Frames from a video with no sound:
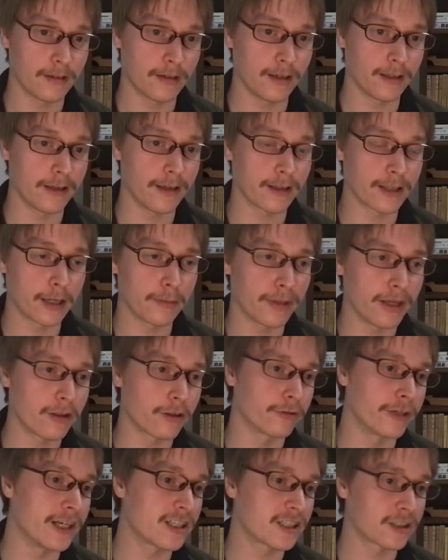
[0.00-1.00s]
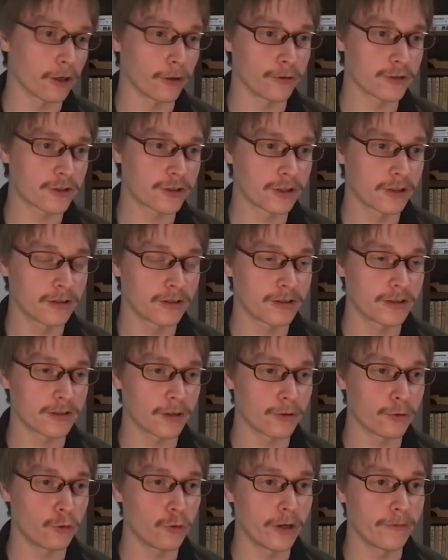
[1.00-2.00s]
it can be three stones.
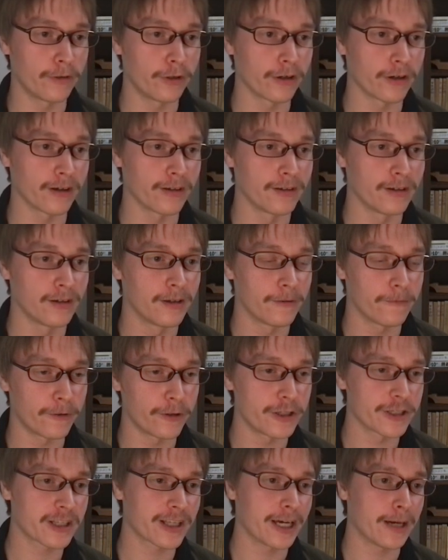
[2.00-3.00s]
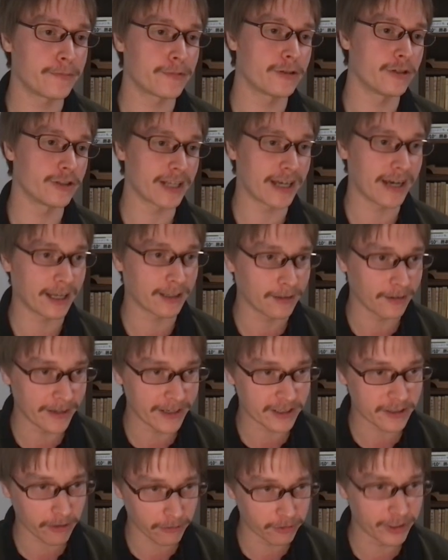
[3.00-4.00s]
So whoever first captures at
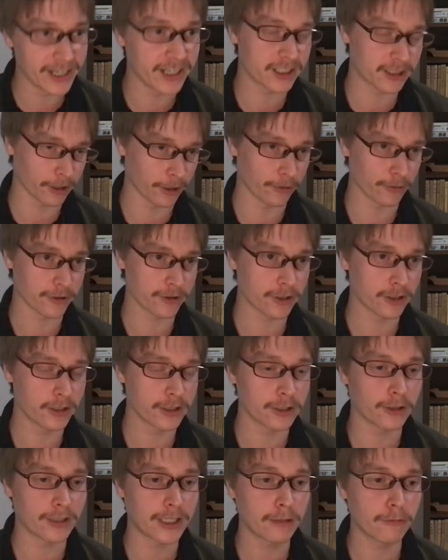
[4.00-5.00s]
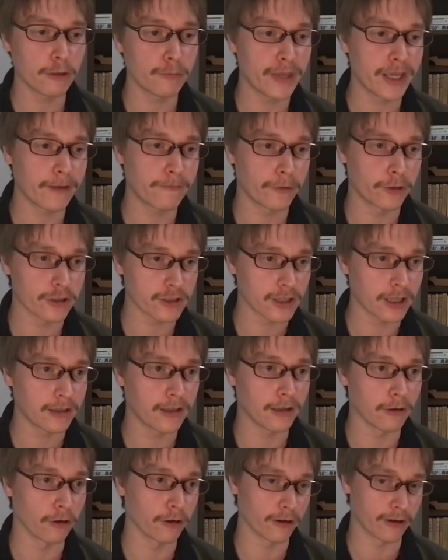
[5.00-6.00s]
least three stones, so that will make for
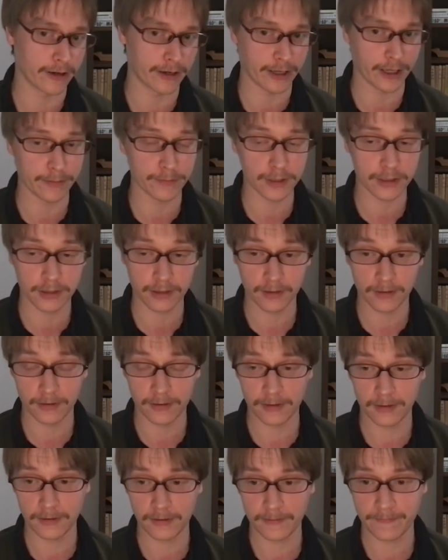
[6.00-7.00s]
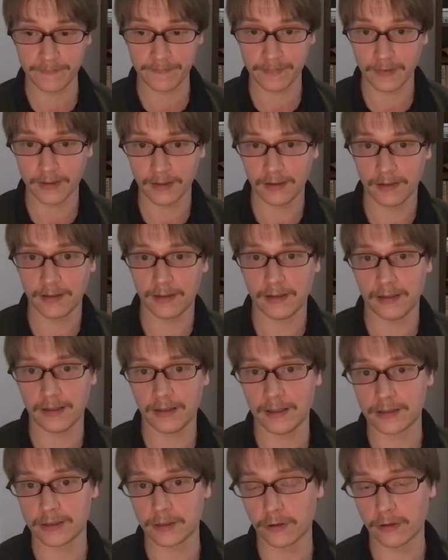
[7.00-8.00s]
slightly longer games.
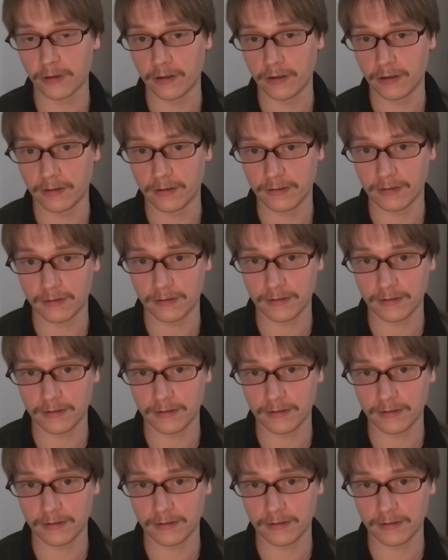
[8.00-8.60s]
And so